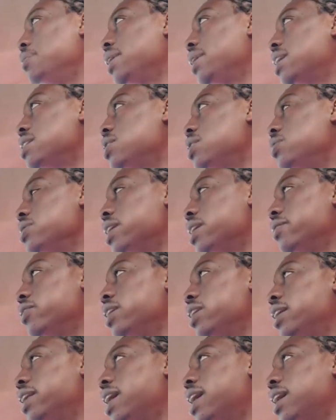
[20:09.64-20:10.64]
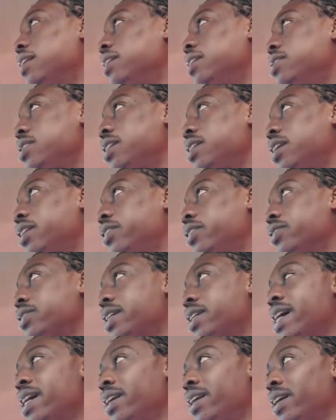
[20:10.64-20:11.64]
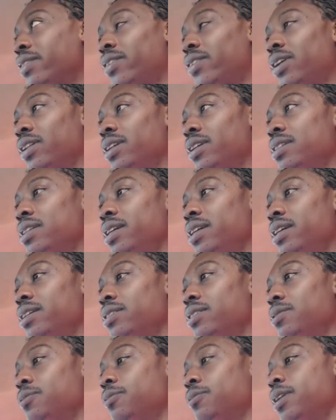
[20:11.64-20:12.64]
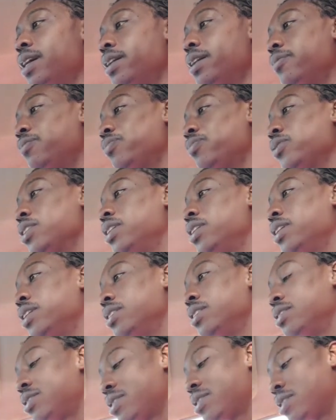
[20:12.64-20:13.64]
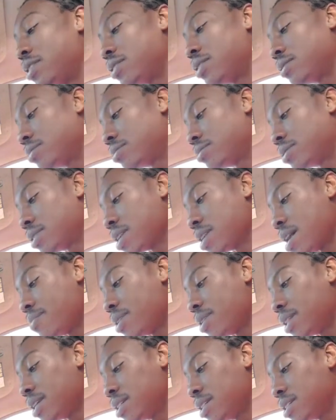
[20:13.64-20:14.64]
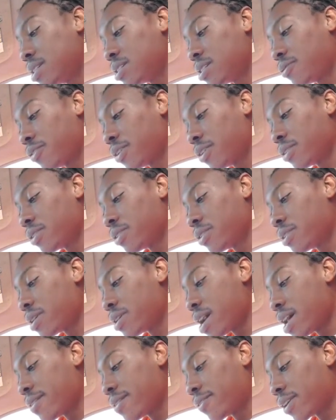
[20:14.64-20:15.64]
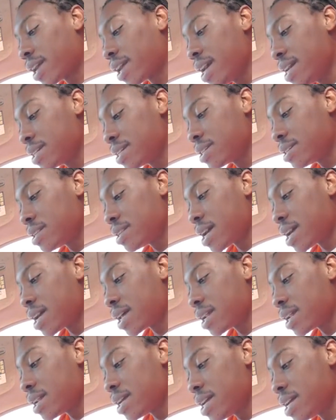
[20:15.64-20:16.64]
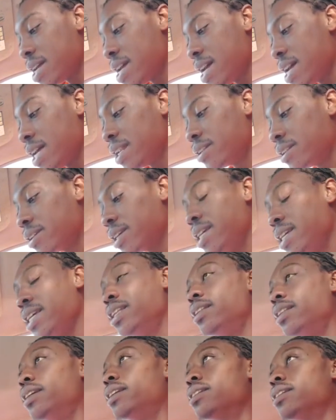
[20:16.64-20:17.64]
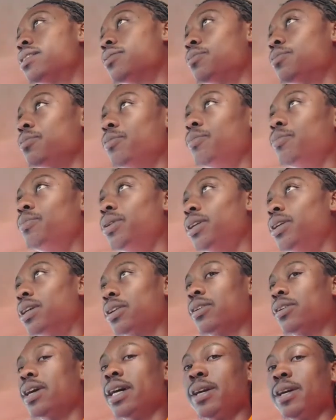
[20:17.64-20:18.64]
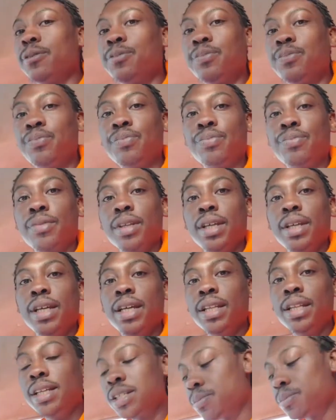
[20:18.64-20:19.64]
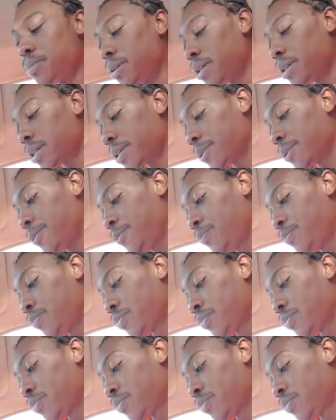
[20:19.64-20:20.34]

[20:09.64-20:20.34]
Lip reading: Because he was given the knowledge and understanding of all these things, right? So, I mean, this is just further edification that, and in this book, right? In this book,